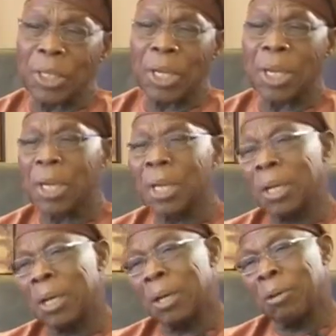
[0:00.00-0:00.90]
Uh,
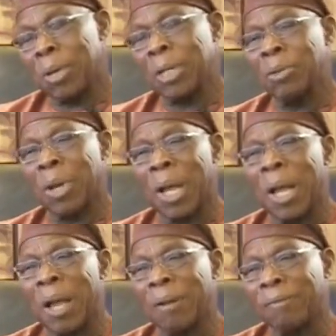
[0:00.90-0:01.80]
when you
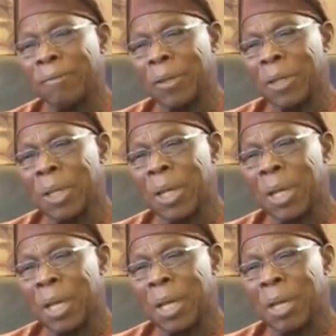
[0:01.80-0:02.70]
have
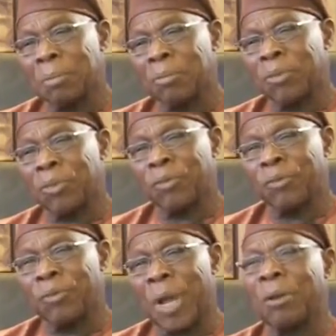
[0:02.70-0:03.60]
um,
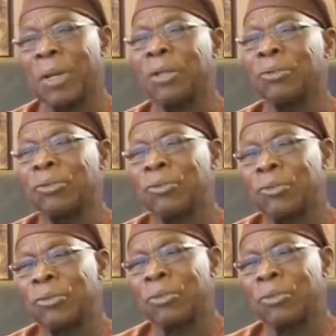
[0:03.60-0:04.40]
violence